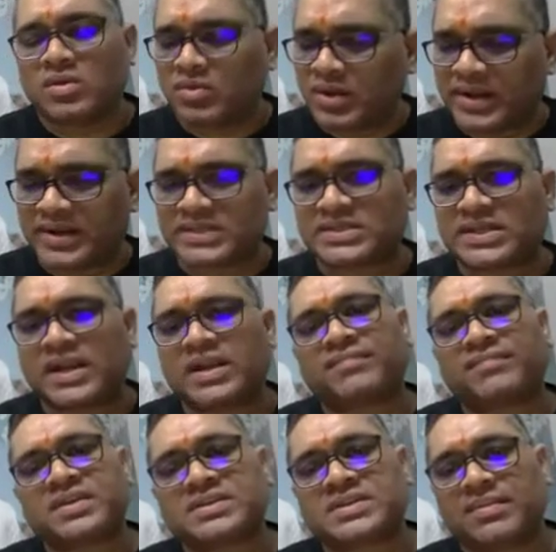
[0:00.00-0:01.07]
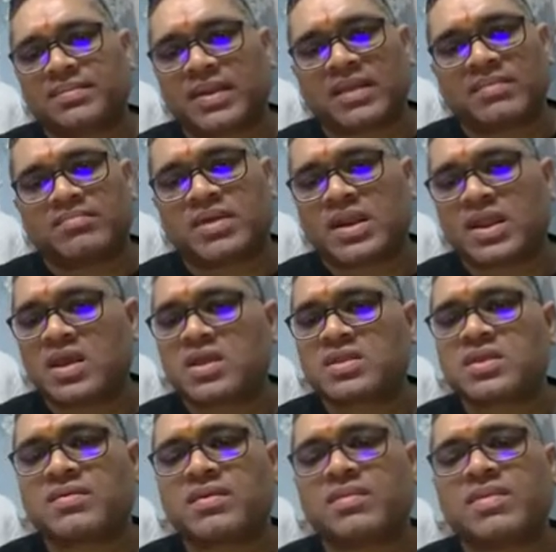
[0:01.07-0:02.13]
You will understand after some time. But
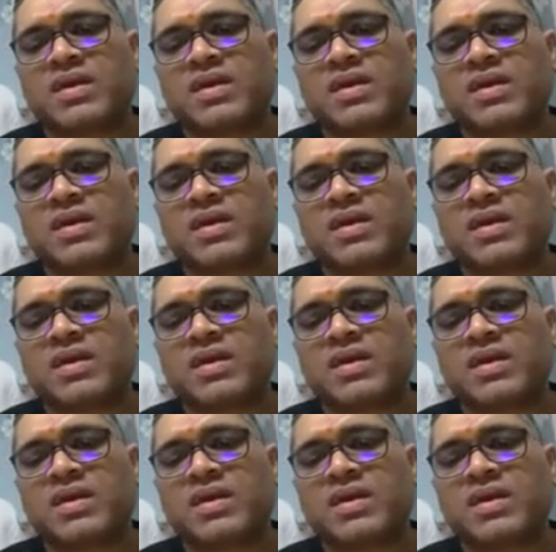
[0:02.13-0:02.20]
here they will